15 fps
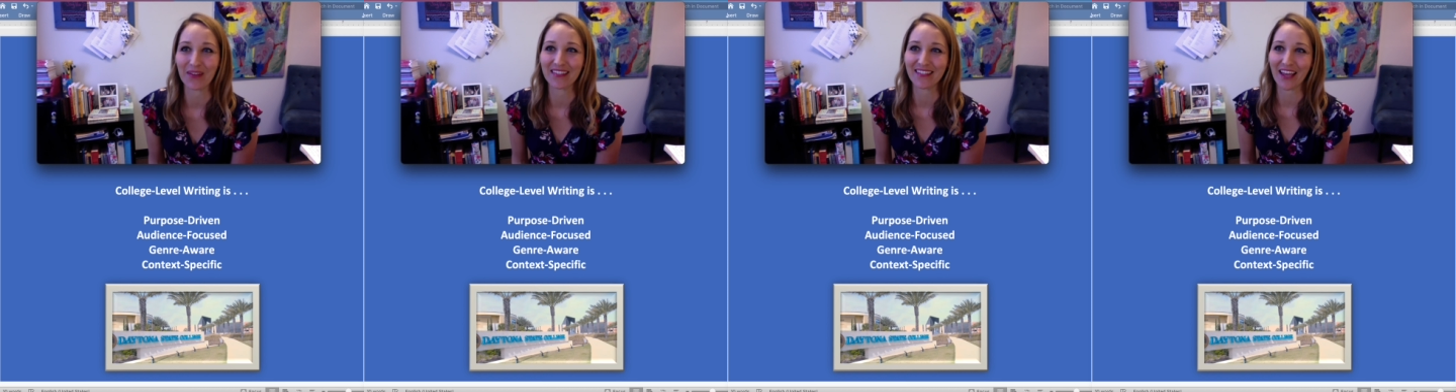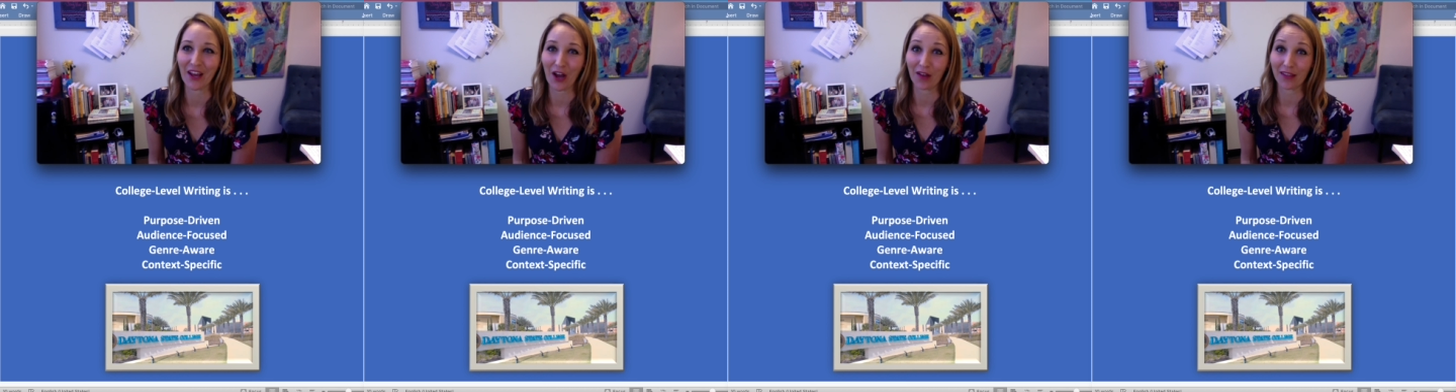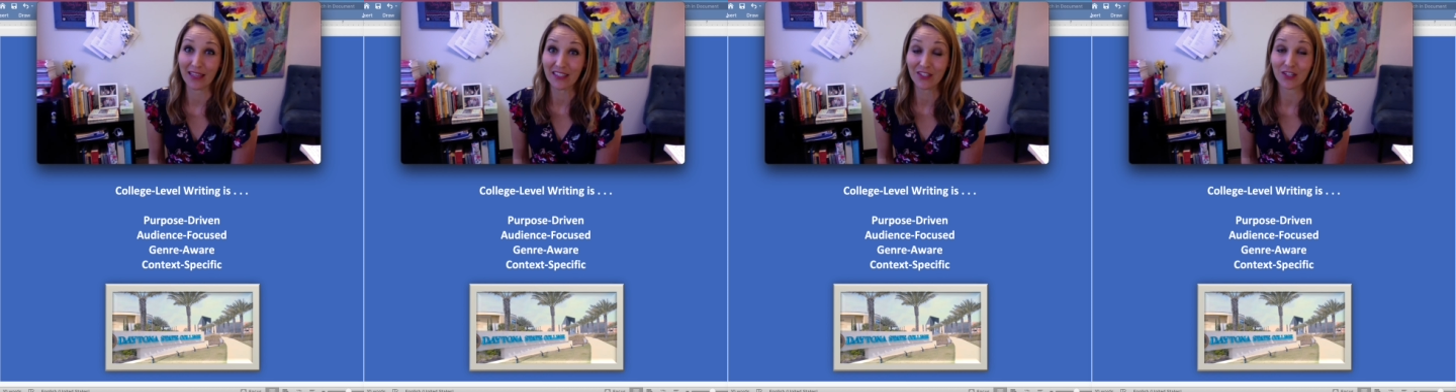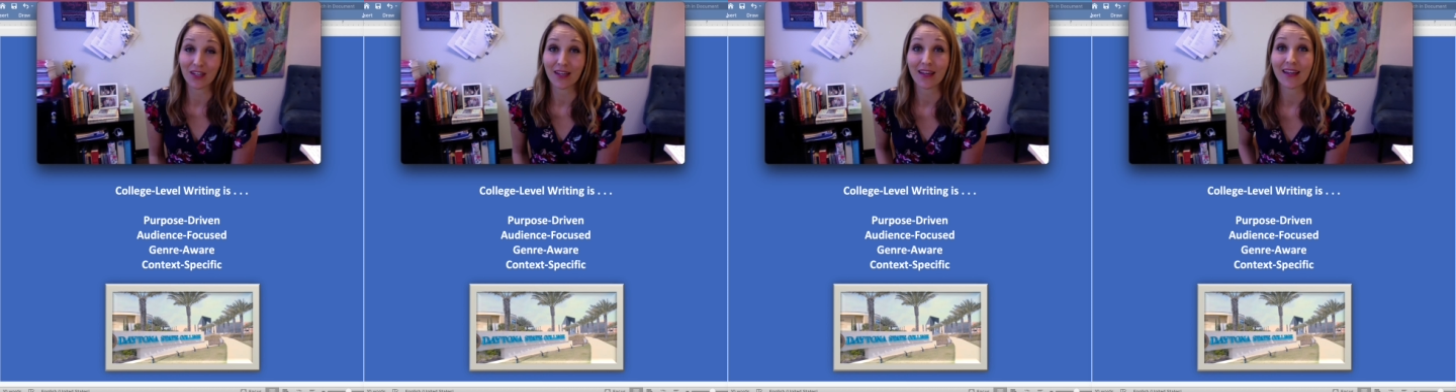State College.
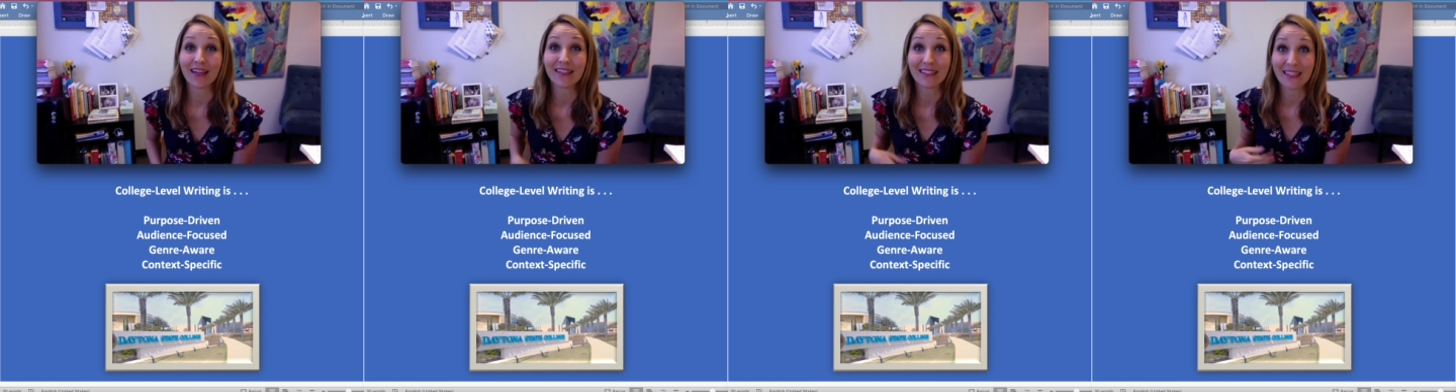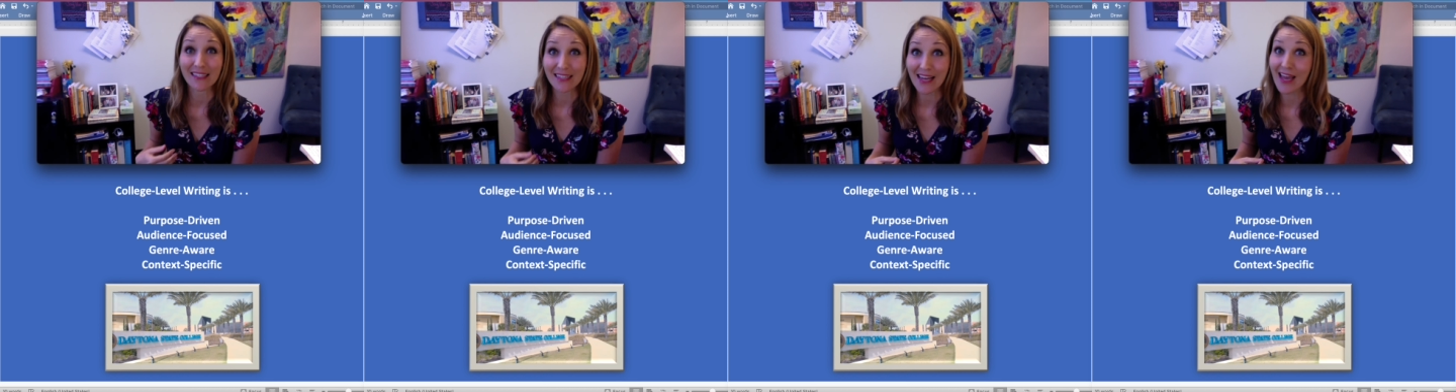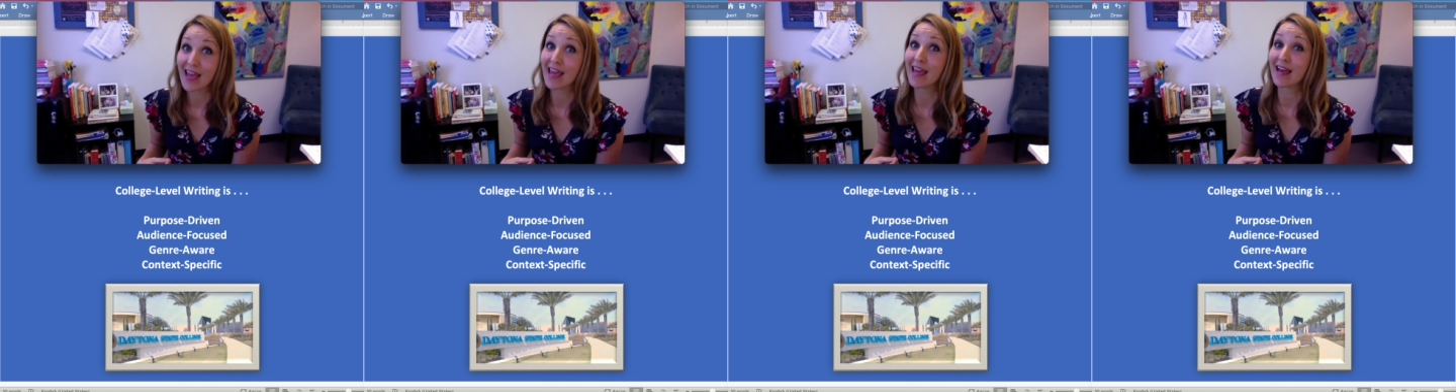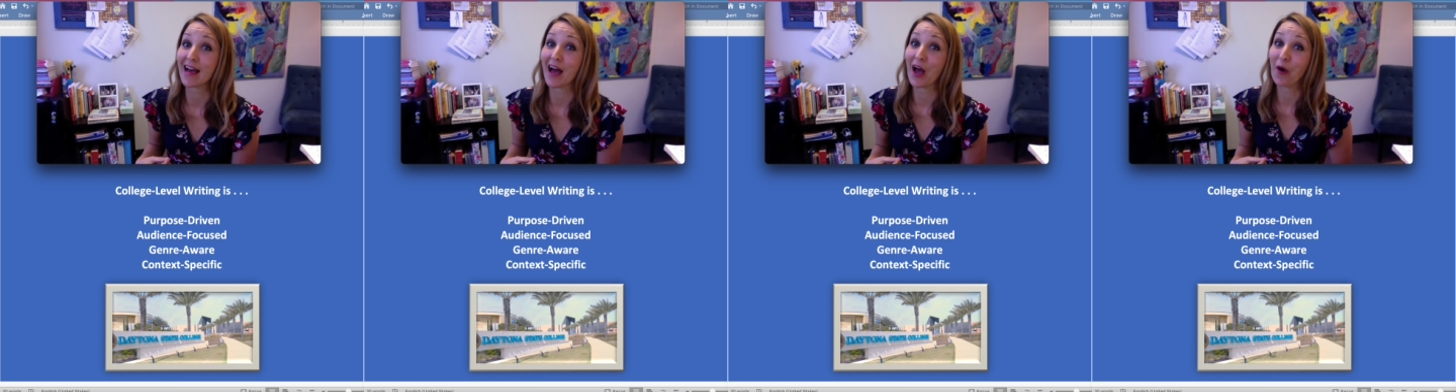Today,
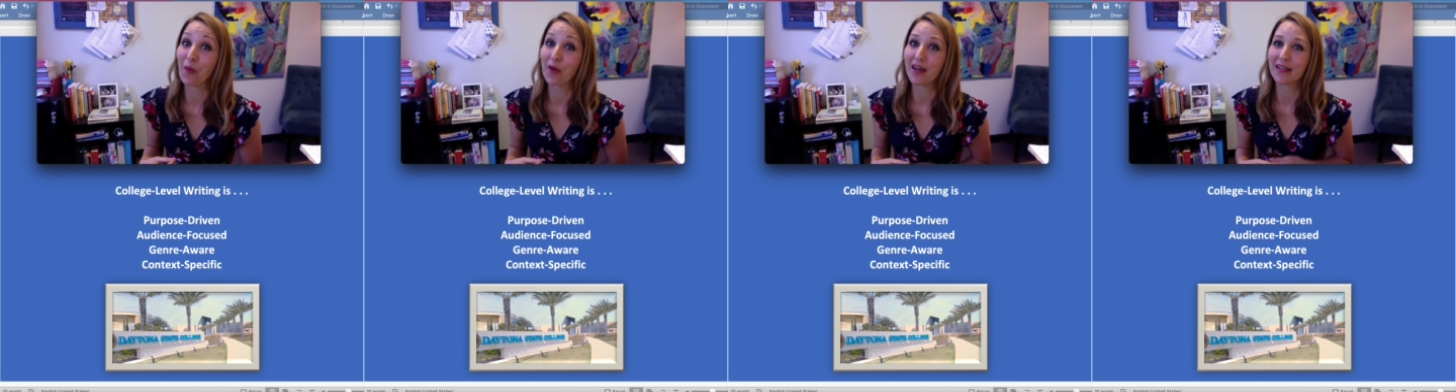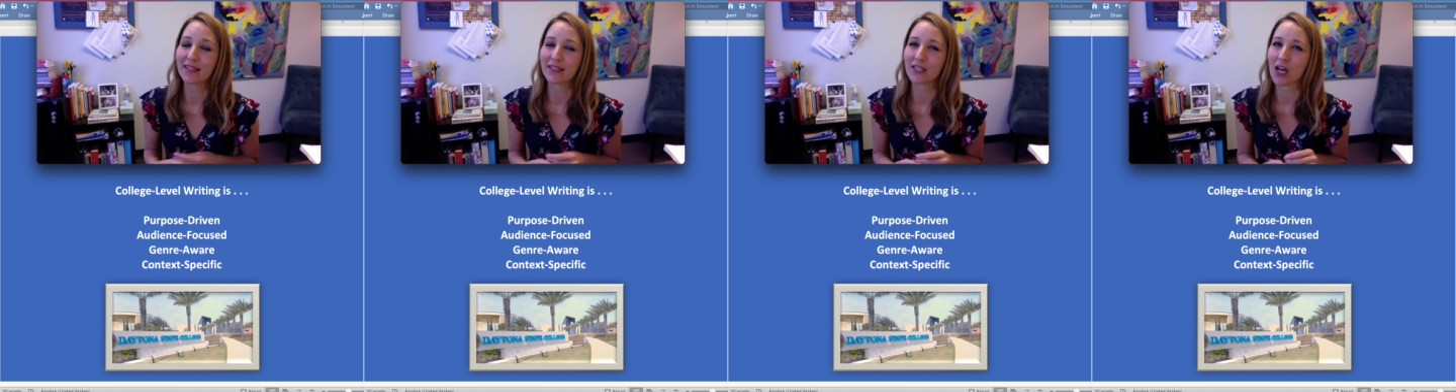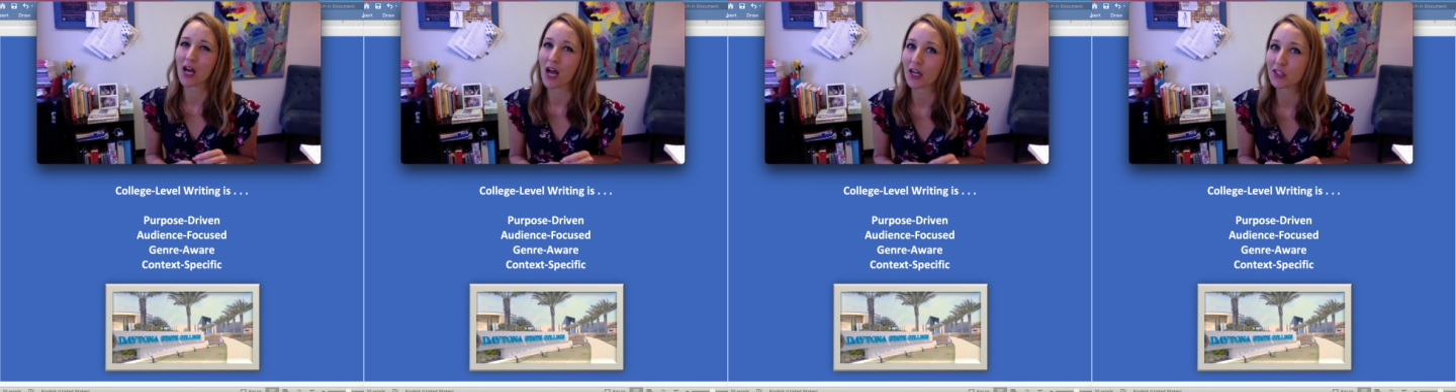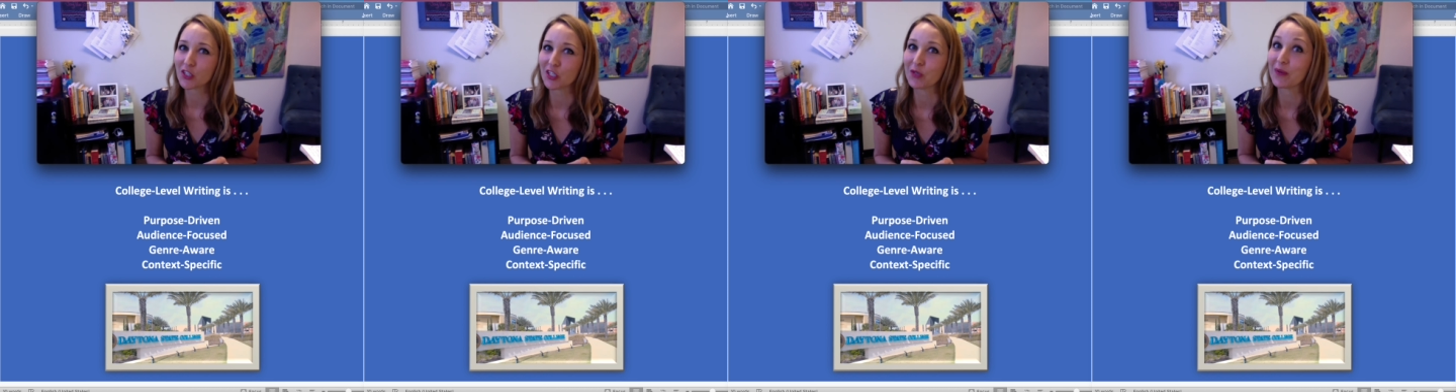I wanted to talk
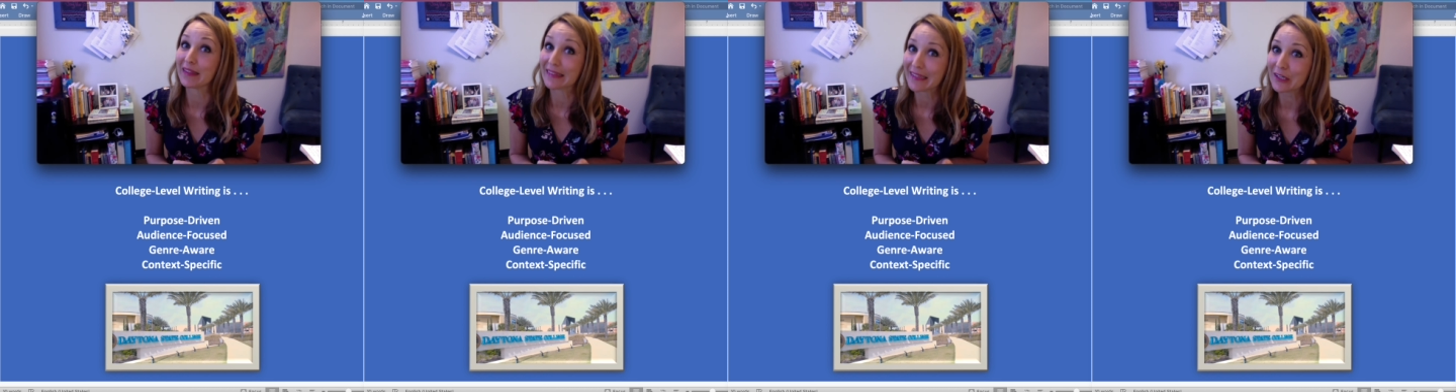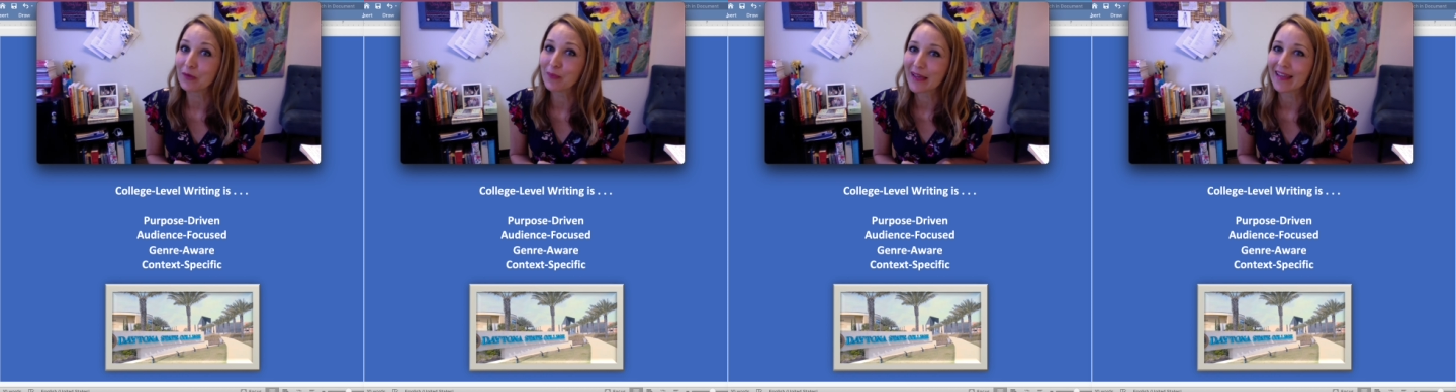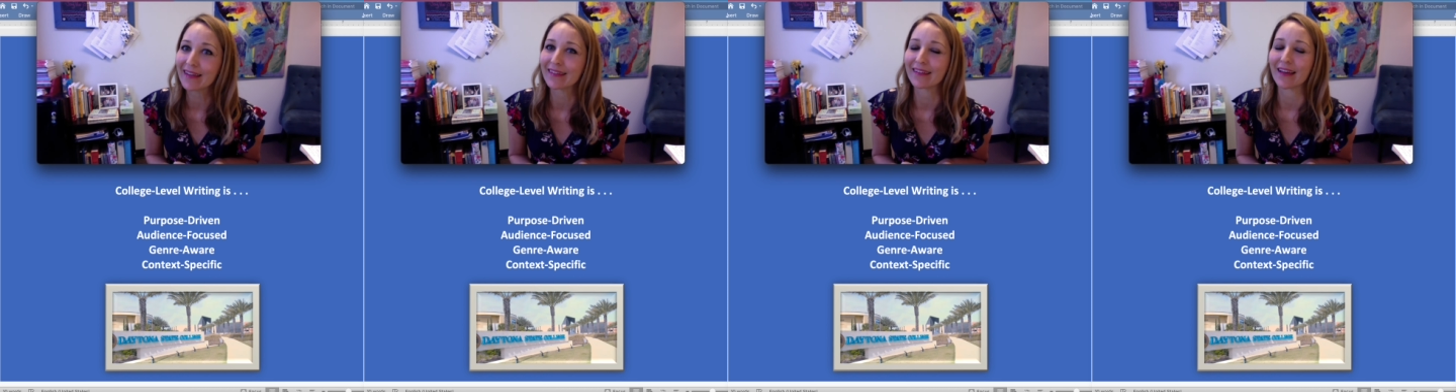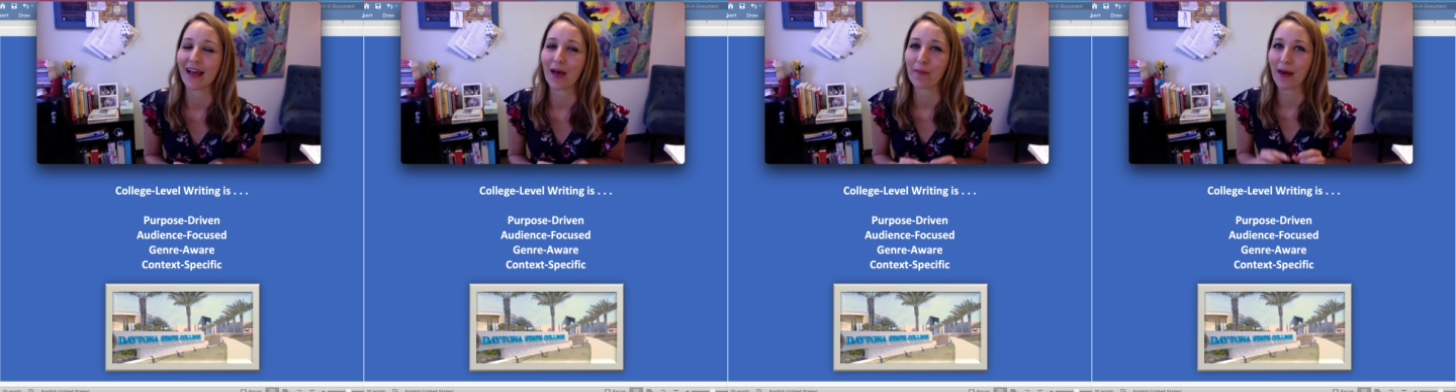to you a little bit
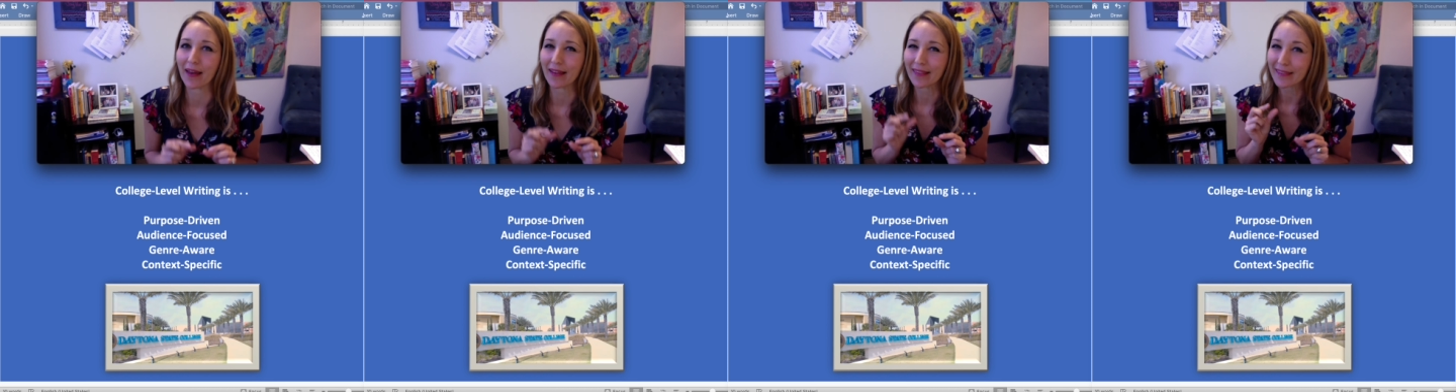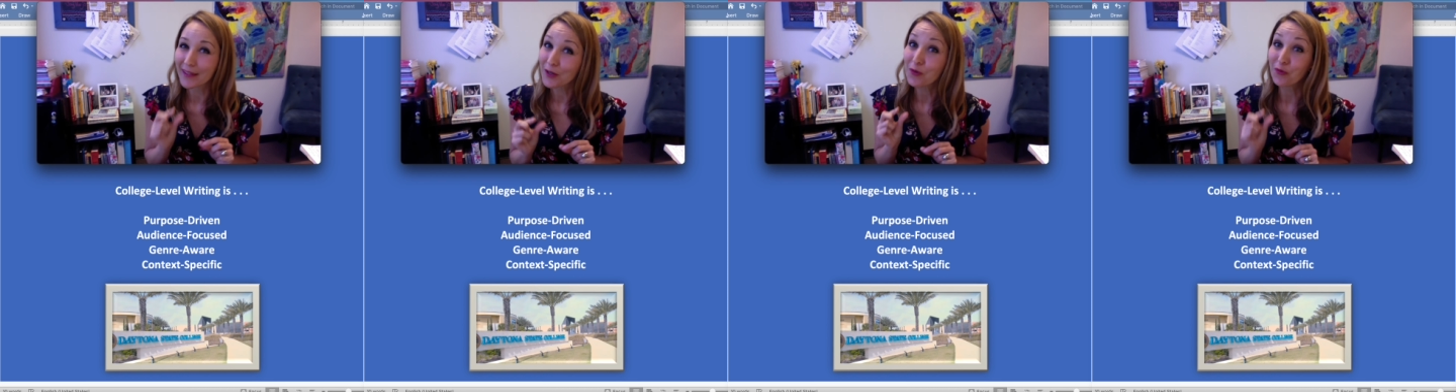about a little